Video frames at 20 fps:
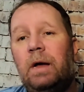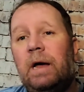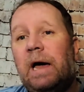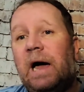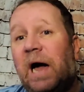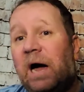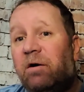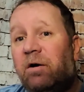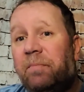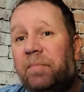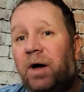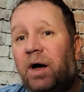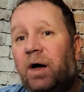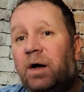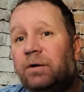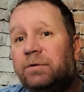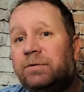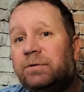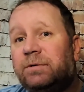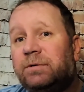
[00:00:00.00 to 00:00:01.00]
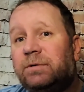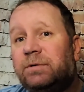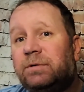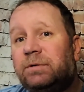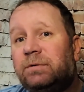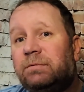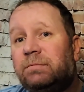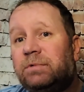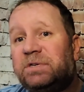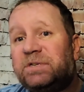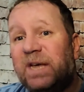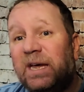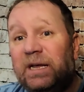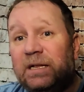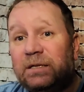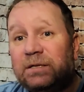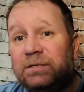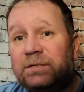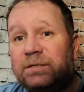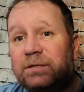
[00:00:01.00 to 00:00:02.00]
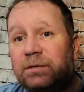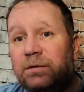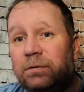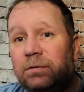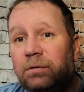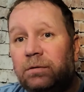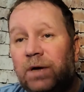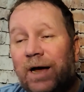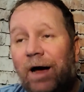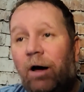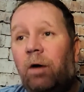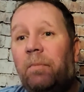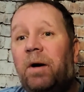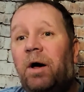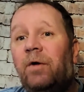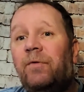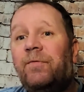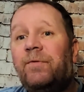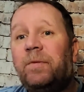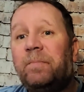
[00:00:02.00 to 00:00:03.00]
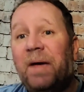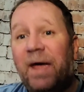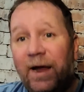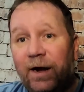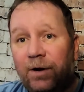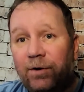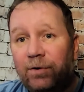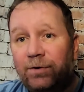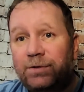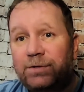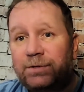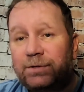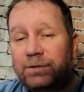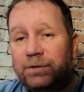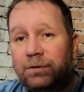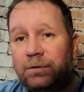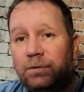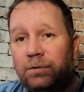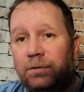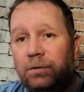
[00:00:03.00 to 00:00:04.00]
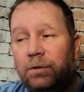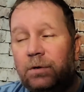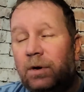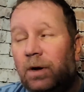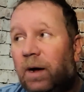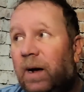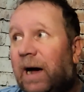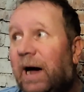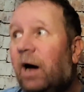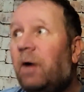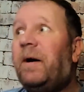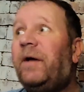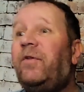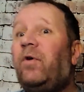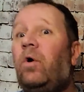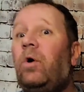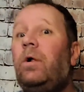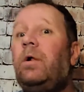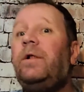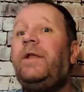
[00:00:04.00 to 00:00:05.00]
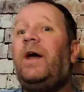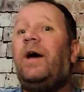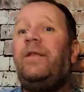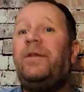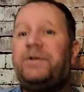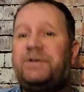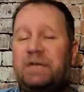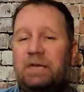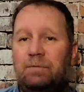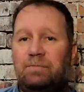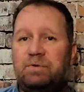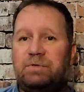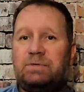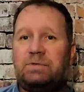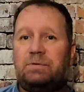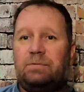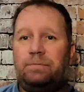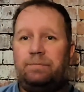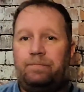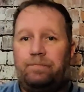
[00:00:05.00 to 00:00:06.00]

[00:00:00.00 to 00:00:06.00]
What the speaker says: How about the Saints? How about the Packers? How about all the other teams?